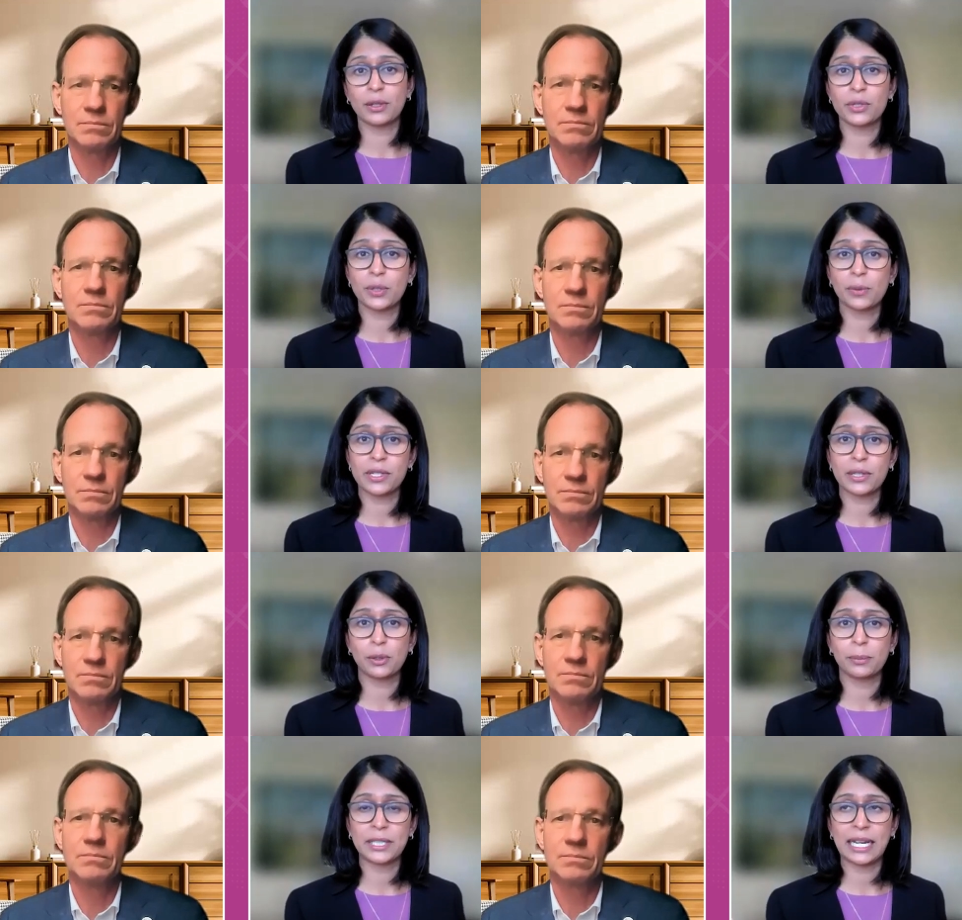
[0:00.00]
Speaker 1: those who were
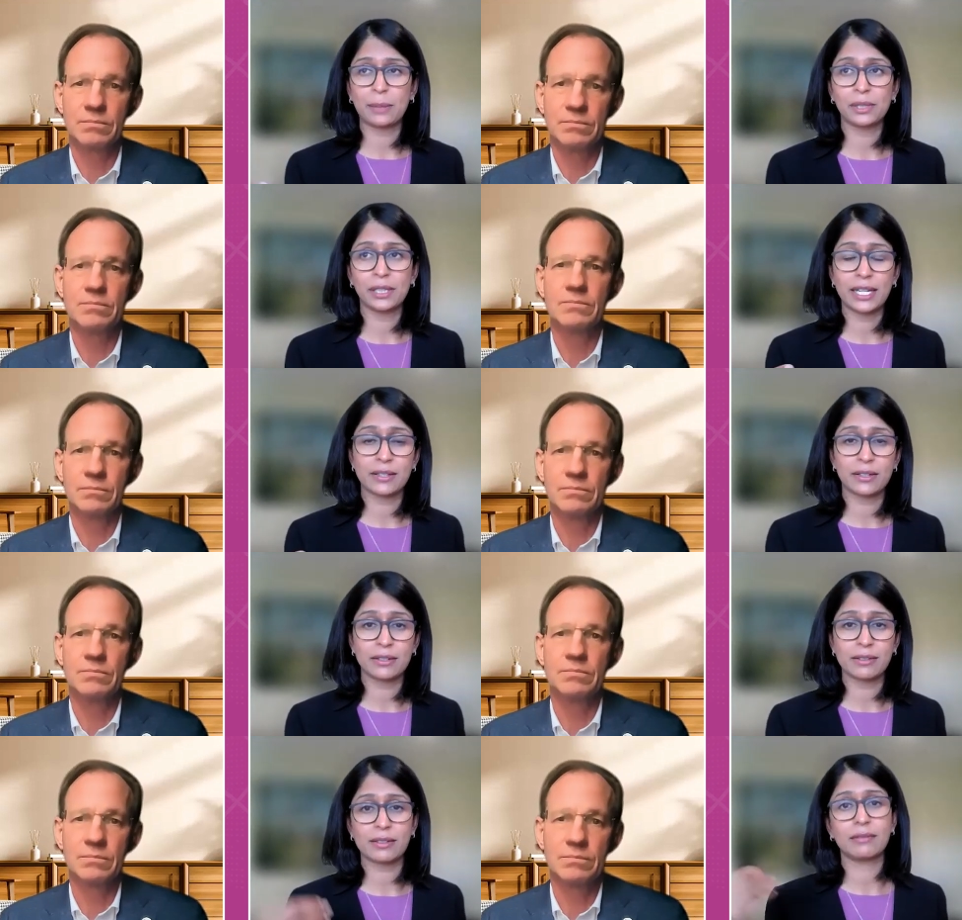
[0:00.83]
slow
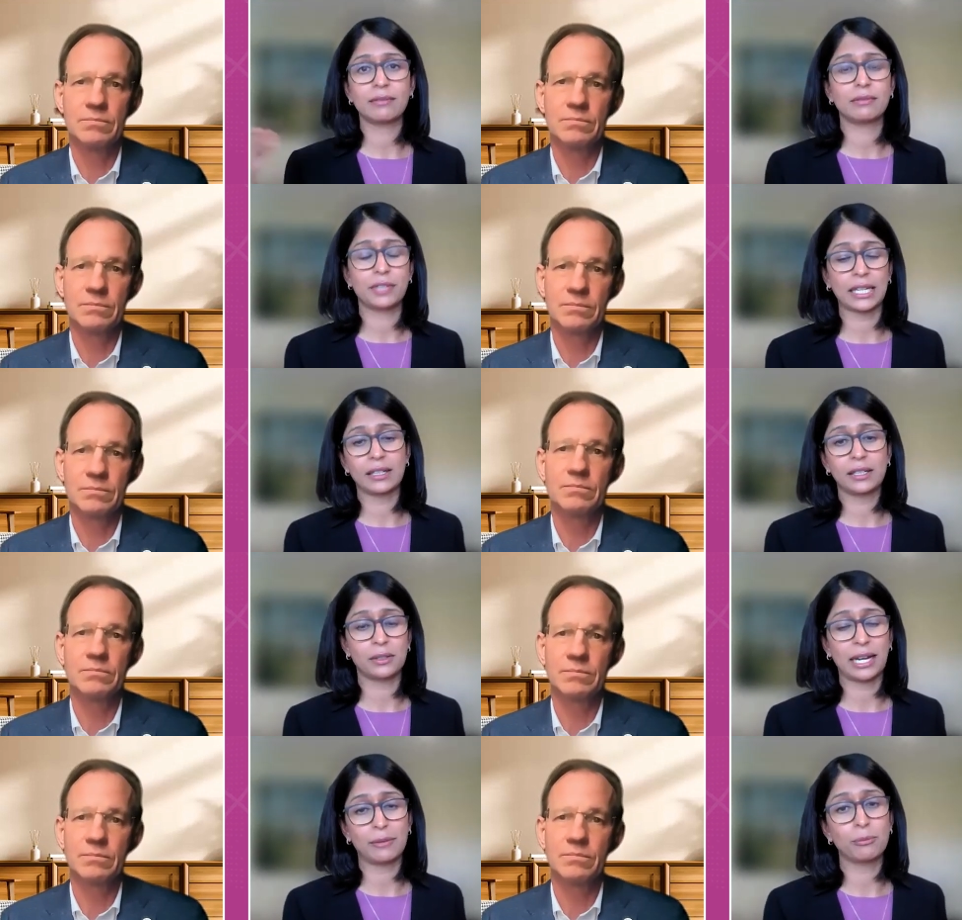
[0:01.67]
metabolizers tended
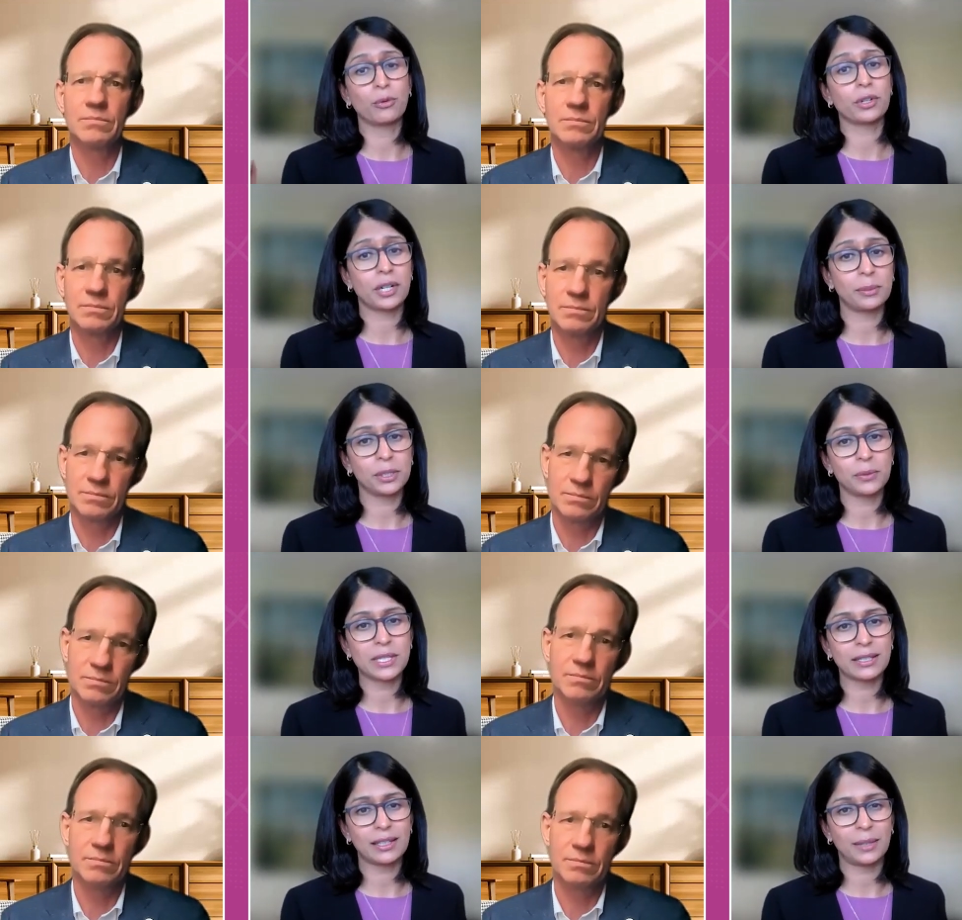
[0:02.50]
to have more trouble
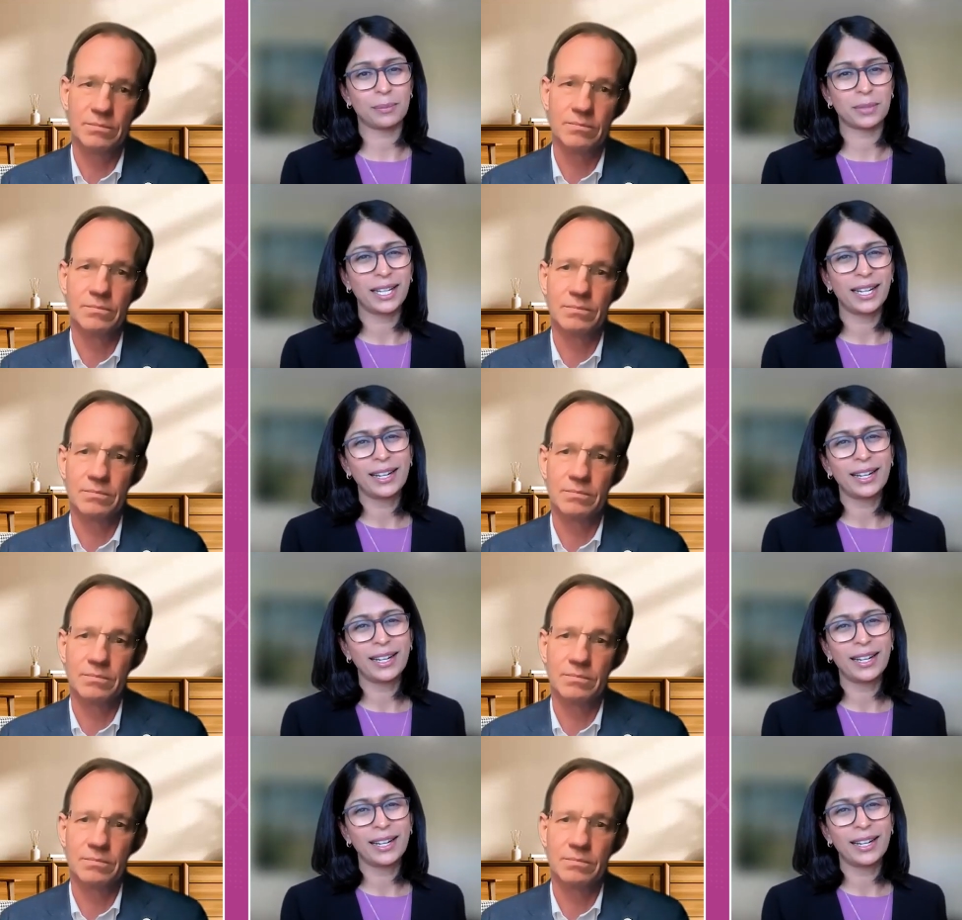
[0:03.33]
with sleep.